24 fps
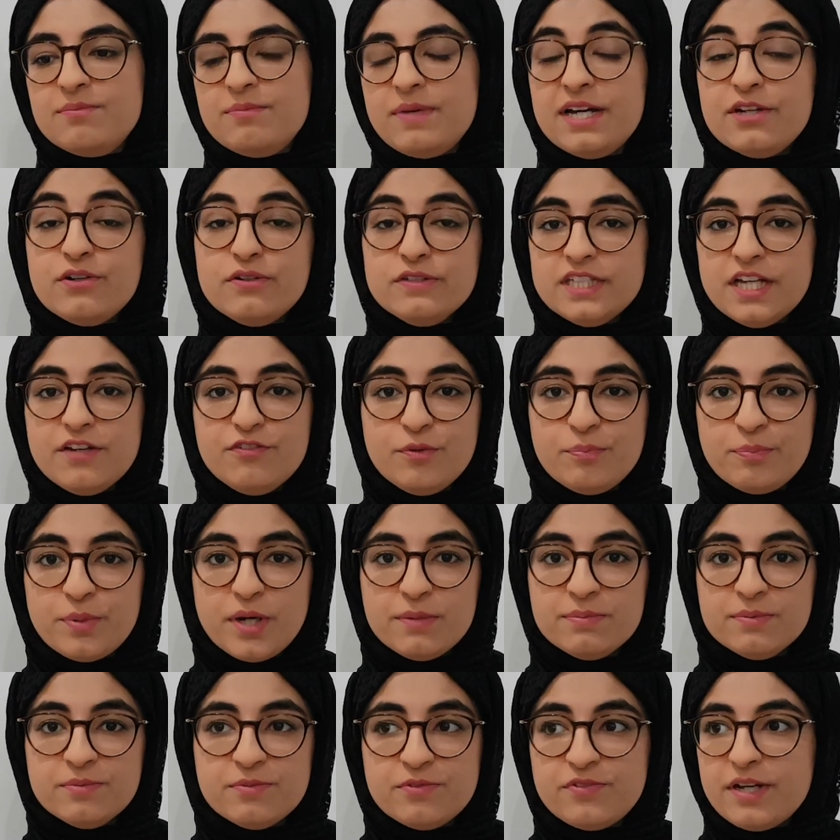I don't have a
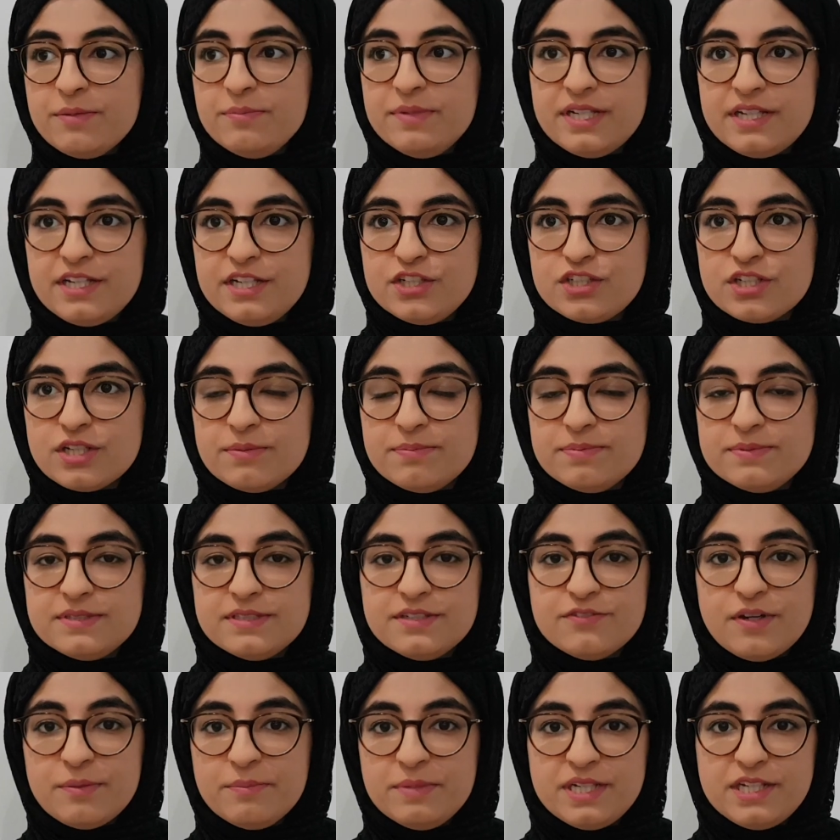problem if I'm in Egypt
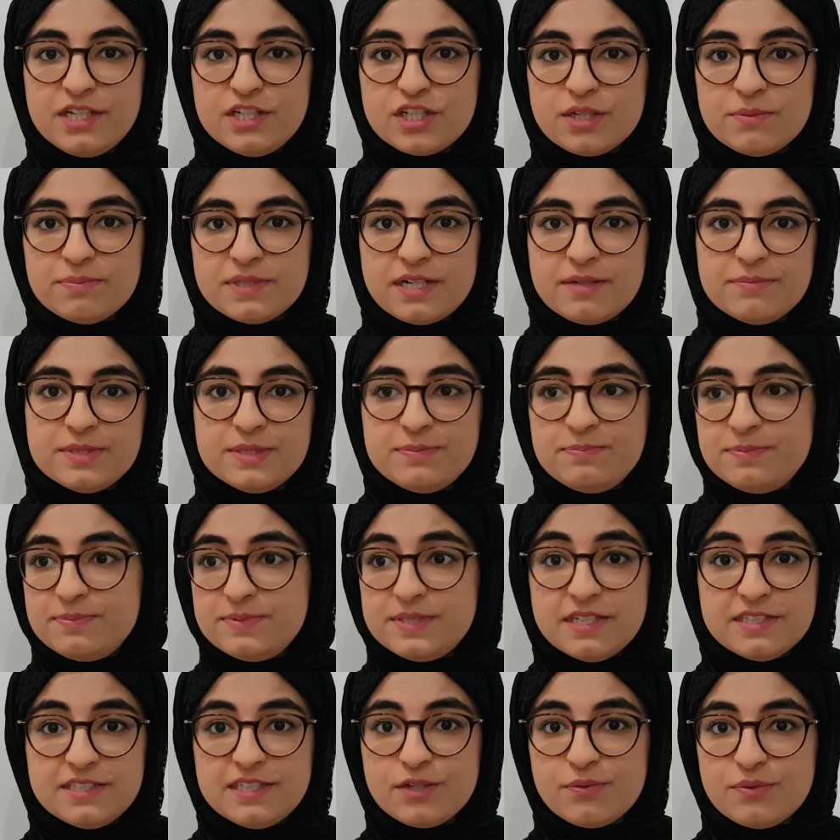and I'm
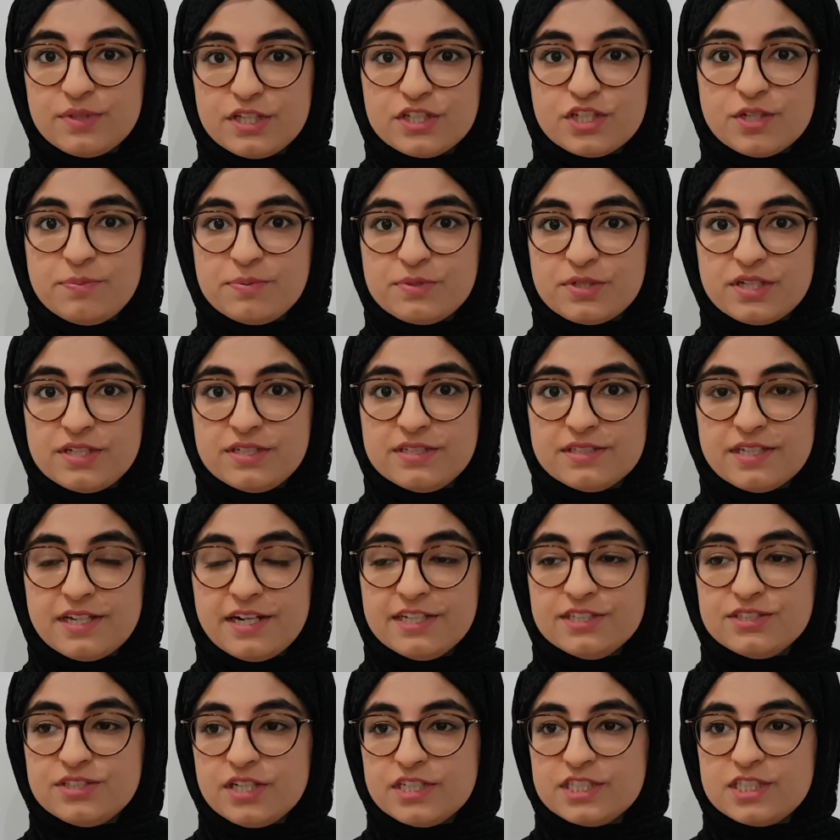sitting with Egyptians and
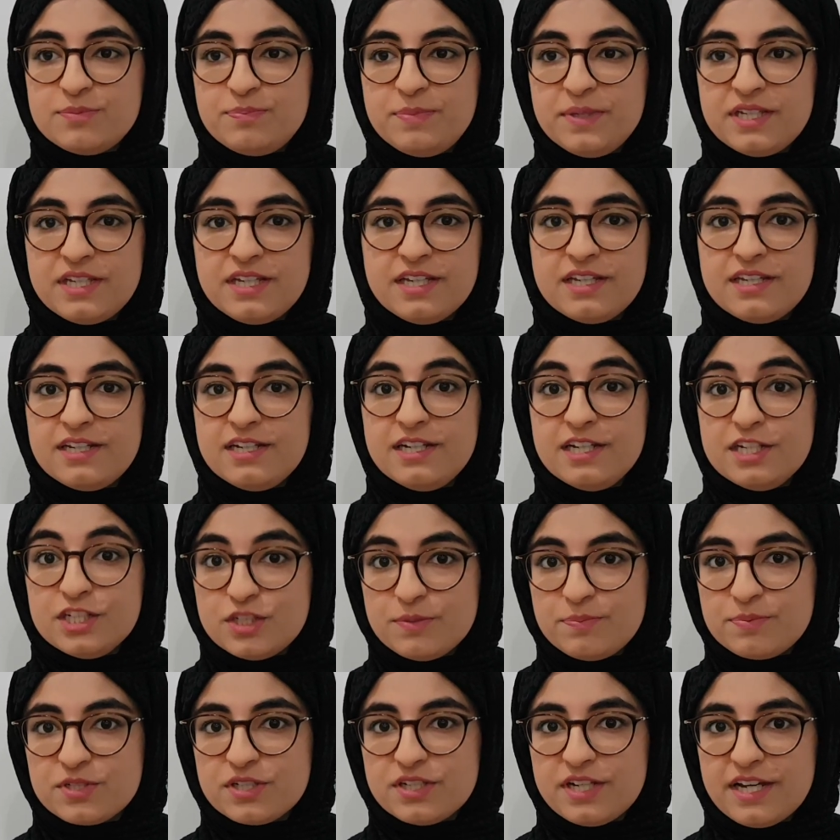I start speaking in an
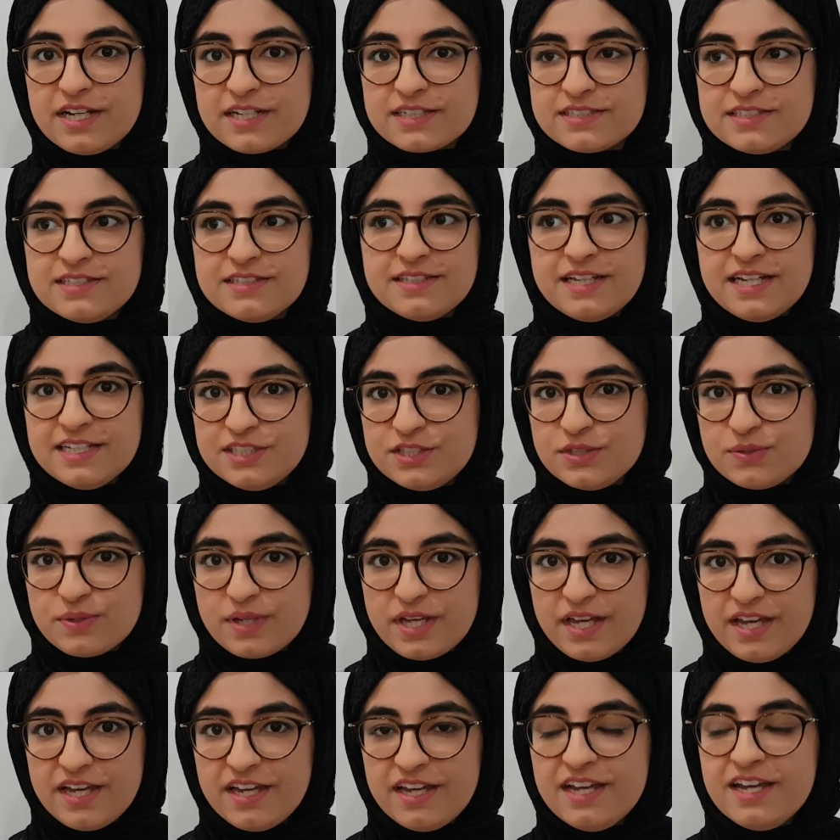Egyptian accent, that's
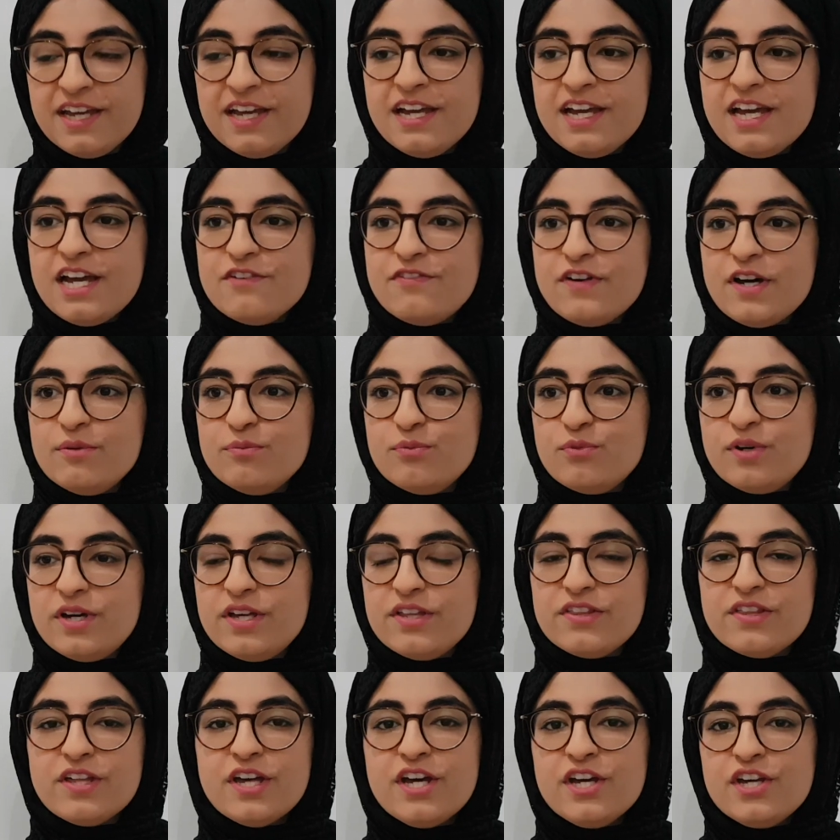okay. If I'm
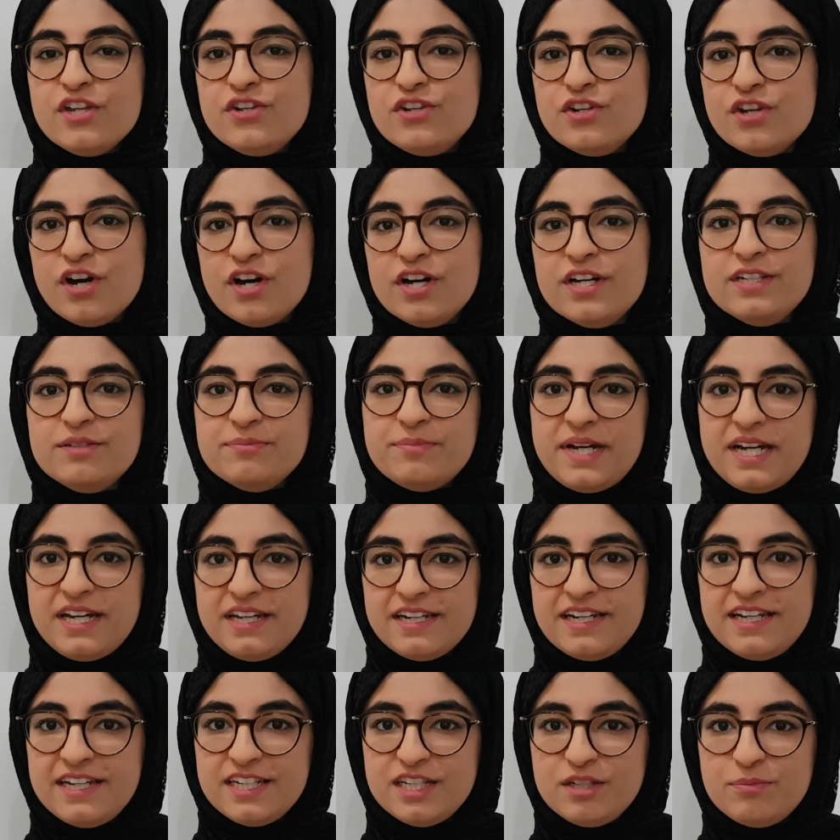with
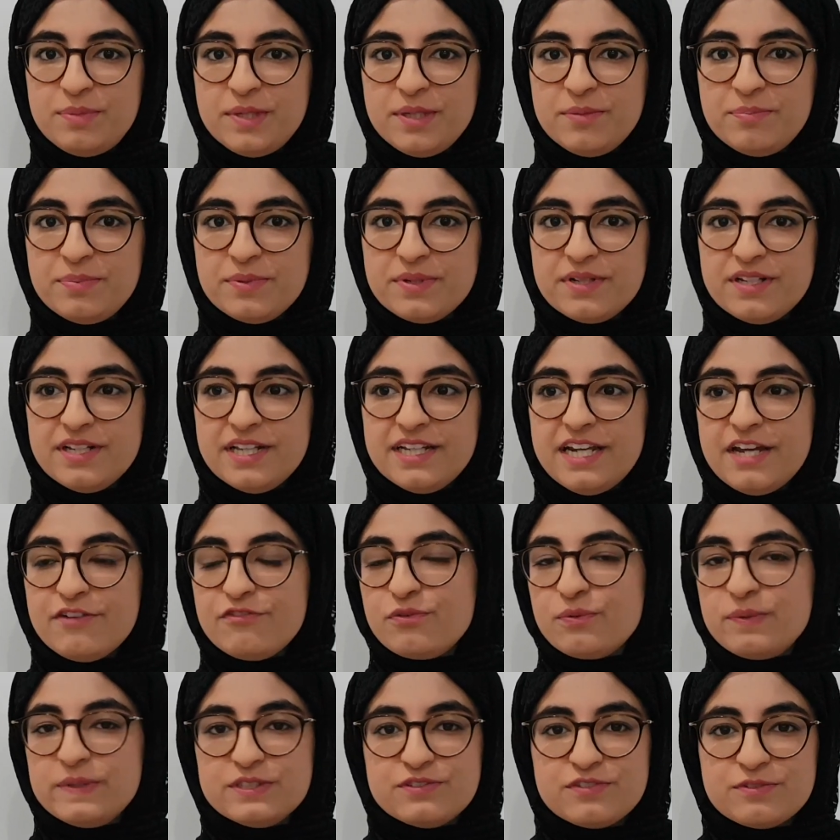non-Bahraini people and
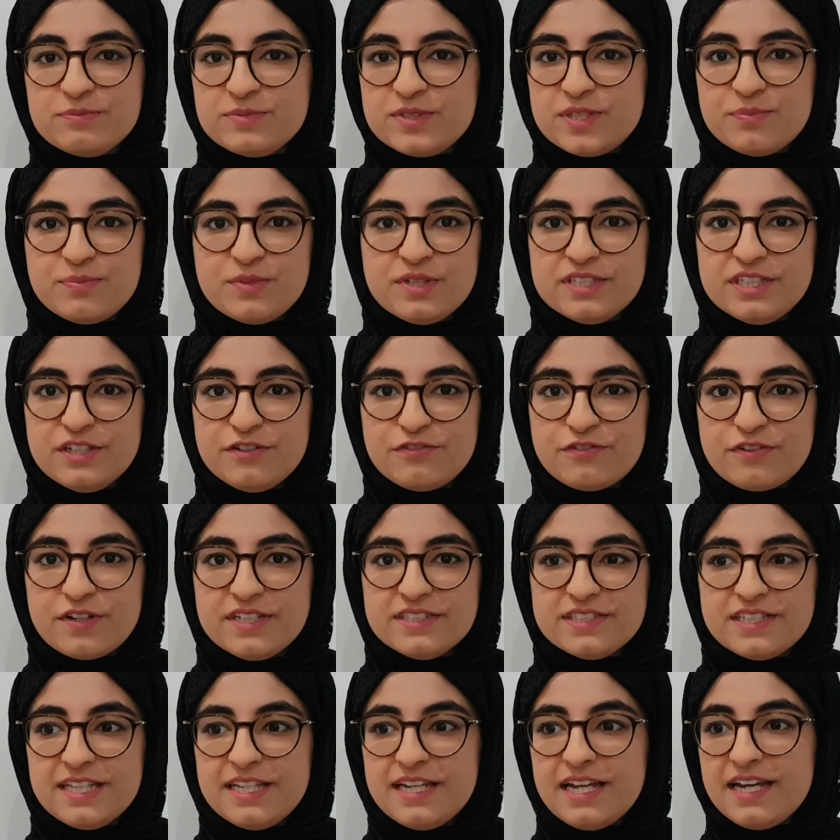everyone's from somewhere different
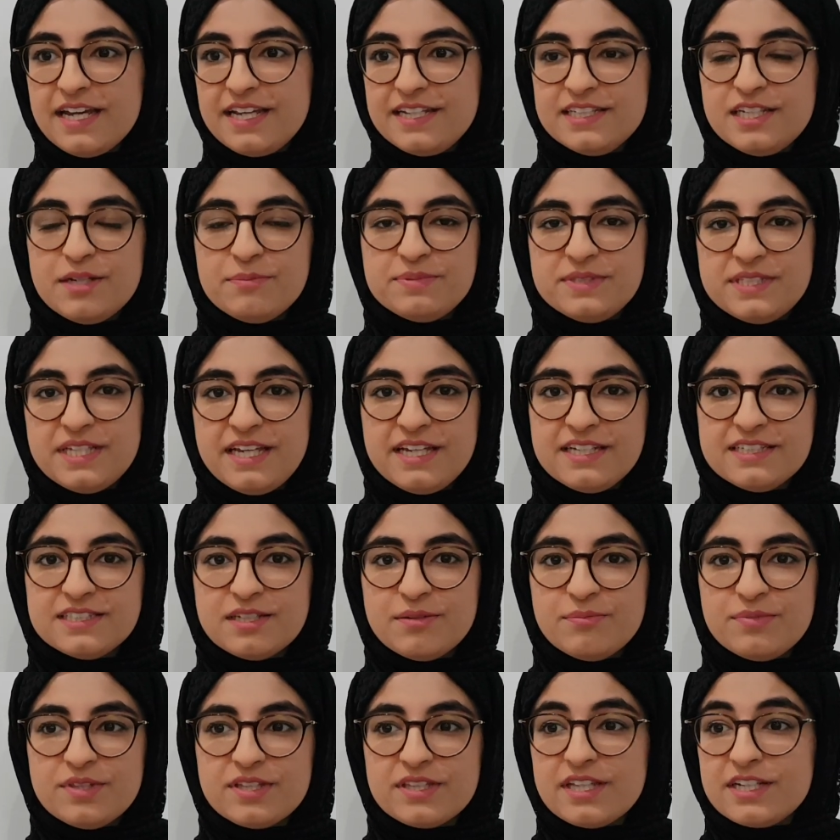and then I end up saying
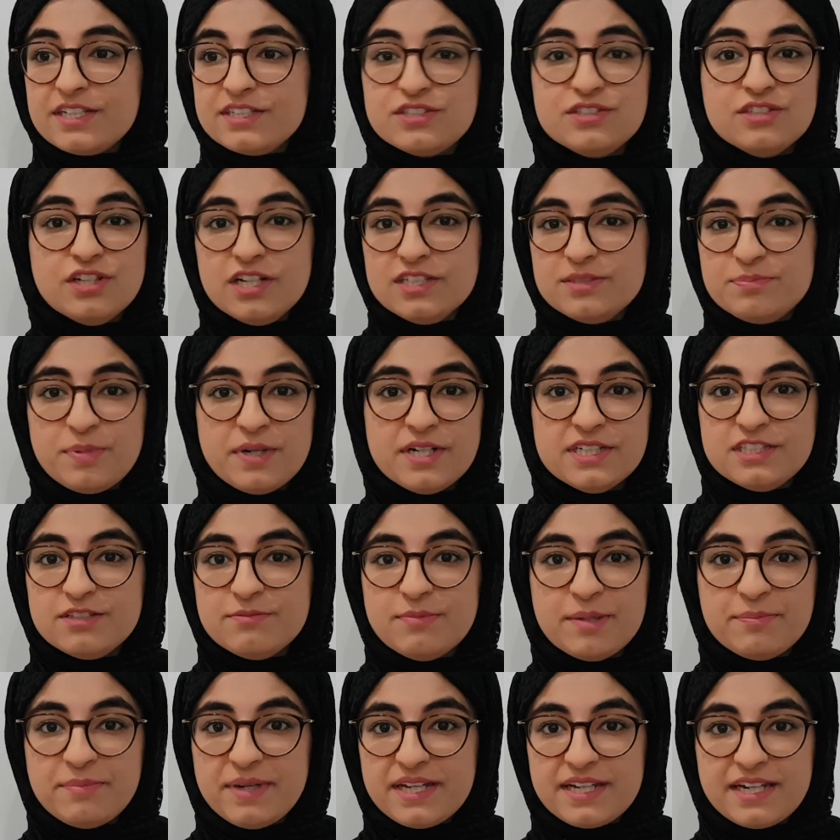something that is not part of
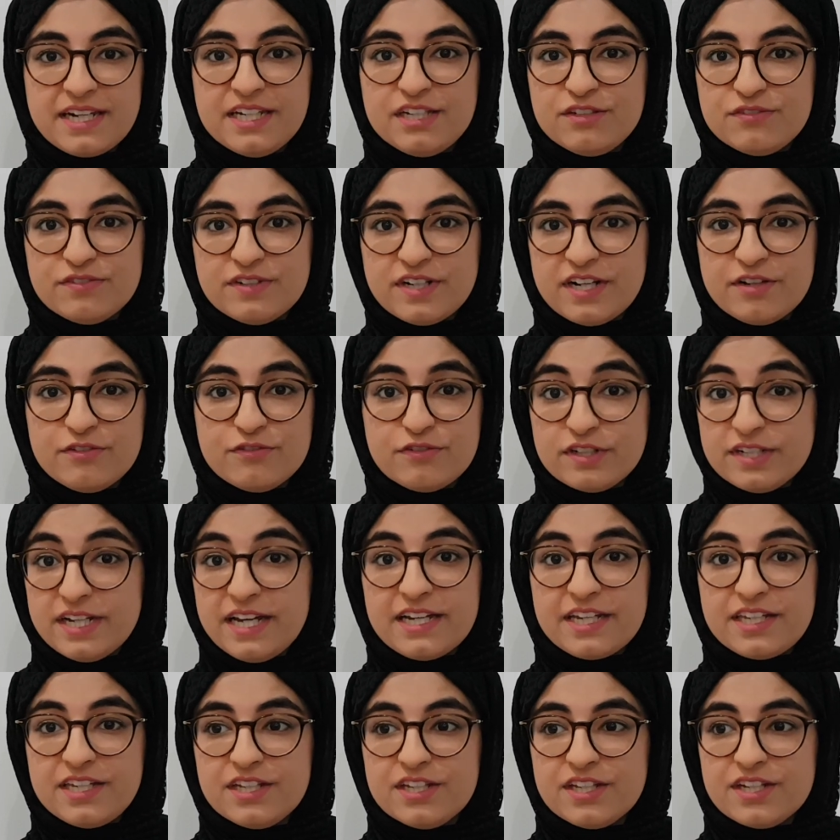my Bahraini
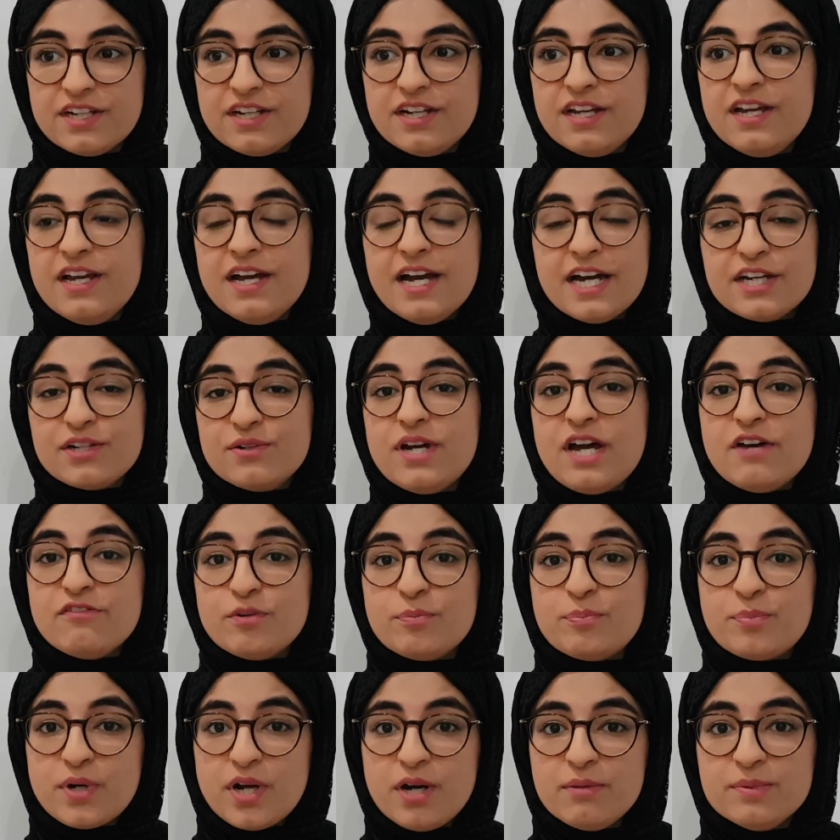vernacular, I don't have
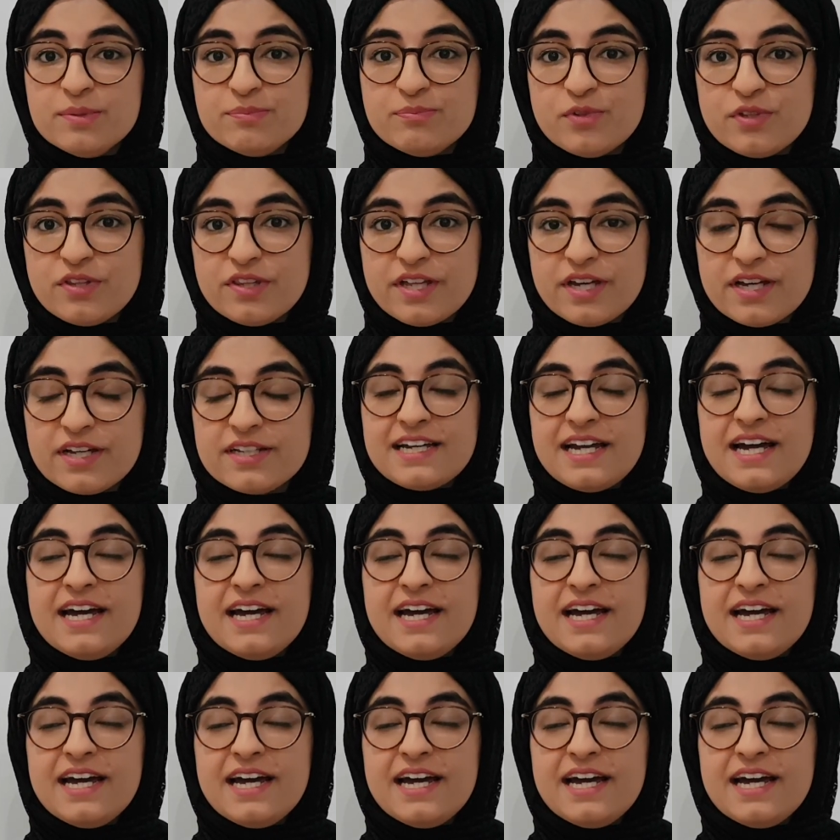a problem with that.